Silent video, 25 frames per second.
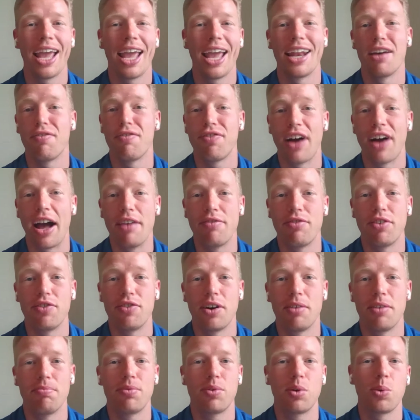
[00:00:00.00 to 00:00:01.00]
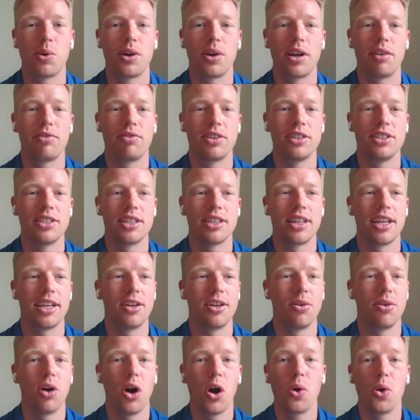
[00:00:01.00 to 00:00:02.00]
And if 5 of them, for whatever reason,
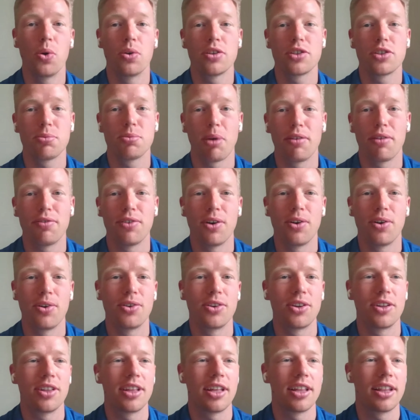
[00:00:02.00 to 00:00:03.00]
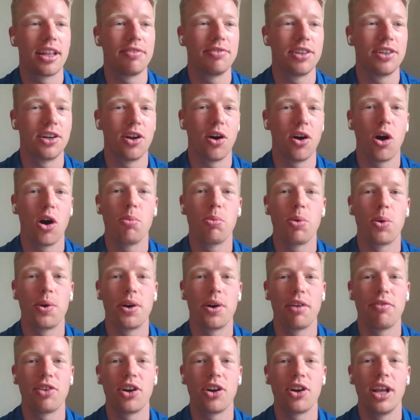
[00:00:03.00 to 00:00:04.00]
they don't own a smartphone or they left it at home or
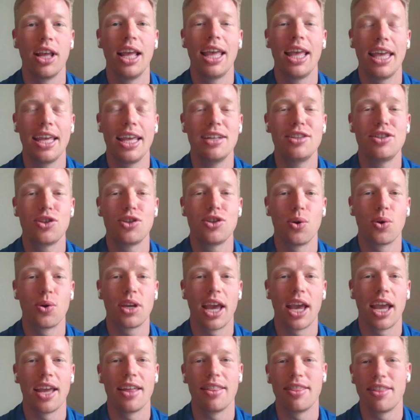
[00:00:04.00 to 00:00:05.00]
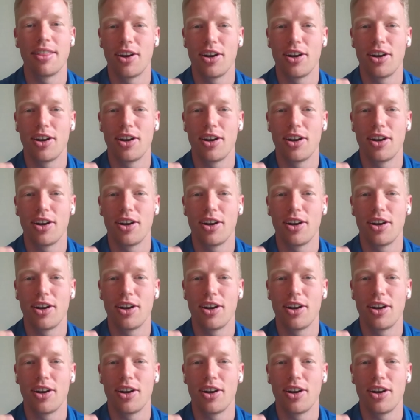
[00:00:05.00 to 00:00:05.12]
whatever, it's okay.